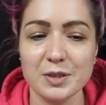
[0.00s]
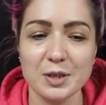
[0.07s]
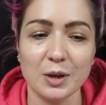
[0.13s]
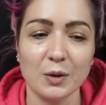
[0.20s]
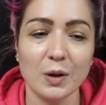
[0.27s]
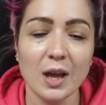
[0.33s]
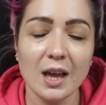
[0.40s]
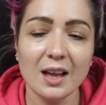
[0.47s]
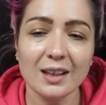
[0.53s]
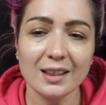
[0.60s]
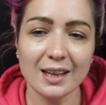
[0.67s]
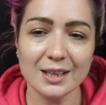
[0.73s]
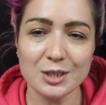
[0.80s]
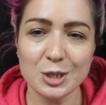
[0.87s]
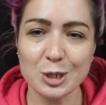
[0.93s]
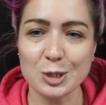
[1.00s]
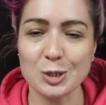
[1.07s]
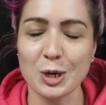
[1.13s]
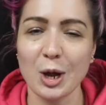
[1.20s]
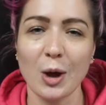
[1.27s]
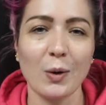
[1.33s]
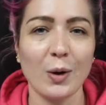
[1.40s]
So let's
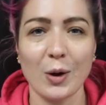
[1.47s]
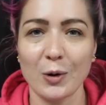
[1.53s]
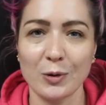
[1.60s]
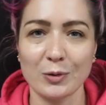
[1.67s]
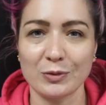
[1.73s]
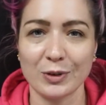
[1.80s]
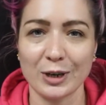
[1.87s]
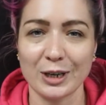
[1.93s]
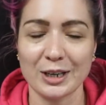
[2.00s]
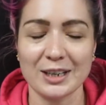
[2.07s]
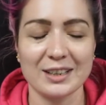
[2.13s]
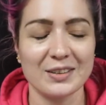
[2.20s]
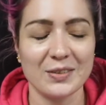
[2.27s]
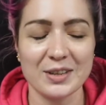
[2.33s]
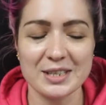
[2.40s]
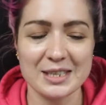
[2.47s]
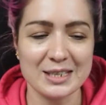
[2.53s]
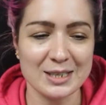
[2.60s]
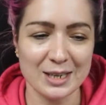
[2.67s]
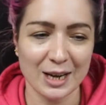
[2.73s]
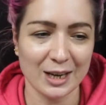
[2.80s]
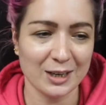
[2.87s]
just go over this
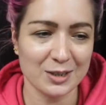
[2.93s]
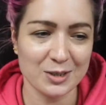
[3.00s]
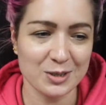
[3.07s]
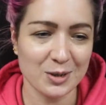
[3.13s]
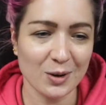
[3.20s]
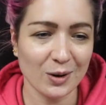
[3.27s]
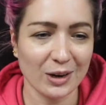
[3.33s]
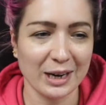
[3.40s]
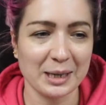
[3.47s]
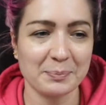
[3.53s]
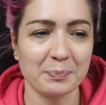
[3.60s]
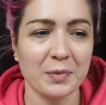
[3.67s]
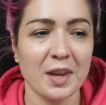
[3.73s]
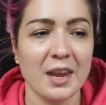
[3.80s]
entire story.